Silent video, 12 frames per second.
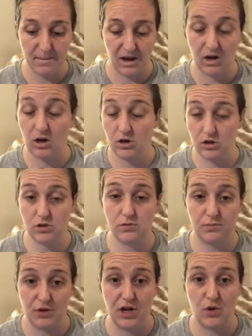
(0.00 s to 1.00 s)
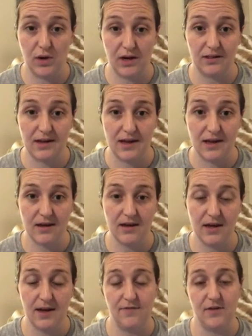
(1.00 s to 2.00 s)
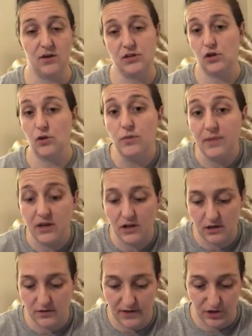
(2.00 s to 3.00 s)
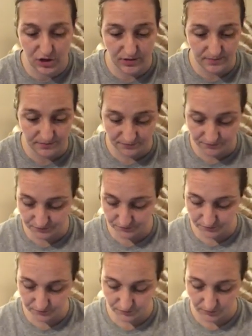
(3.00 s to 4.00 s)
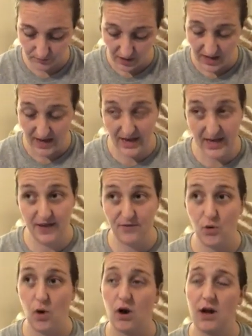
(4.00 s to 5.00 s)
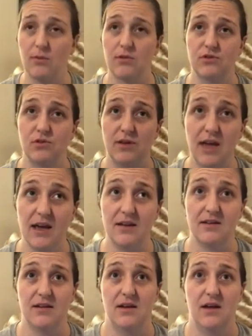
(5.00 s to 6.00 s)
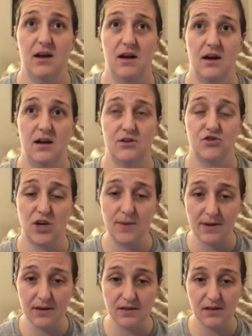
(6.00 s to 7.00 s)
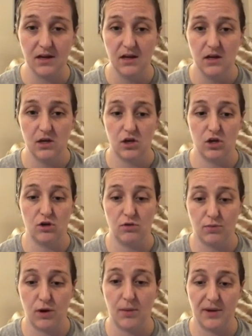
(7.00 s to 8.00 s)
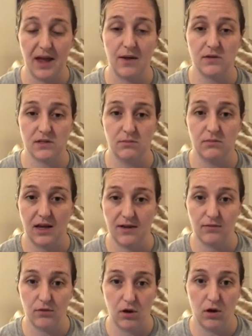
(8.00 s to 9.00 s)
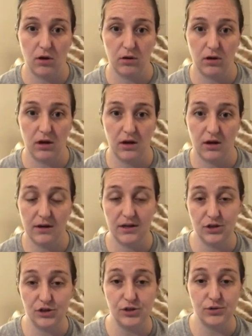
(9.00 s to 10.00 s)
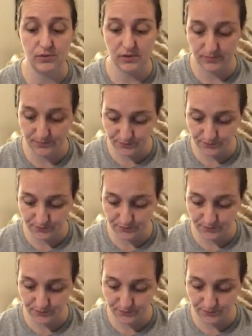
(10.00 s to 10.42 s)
occurs pretty quickly if there is no immediate intervention. And if you are able to get treatment, you probably have some lifelong issues.